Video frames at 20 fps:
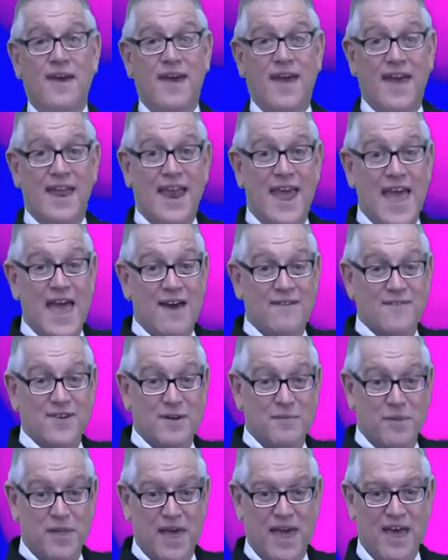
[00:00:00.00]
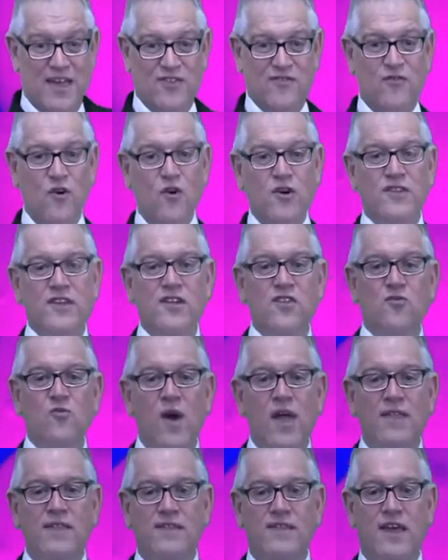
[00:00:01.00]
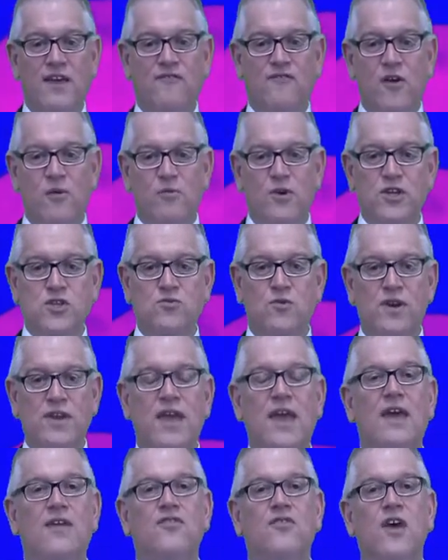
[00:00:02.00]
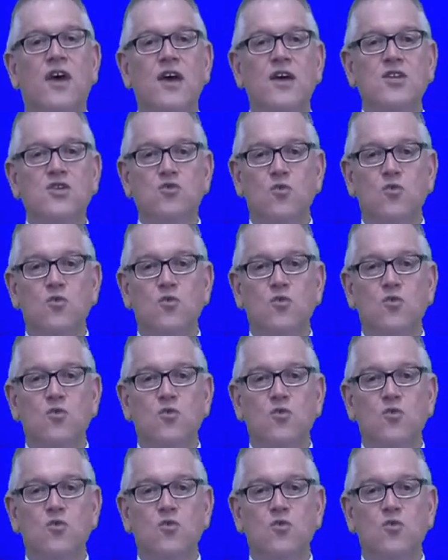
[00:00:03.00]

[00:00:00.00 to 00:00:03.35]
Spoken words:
and having a blast. Folks, it's Wednesday, February 28th,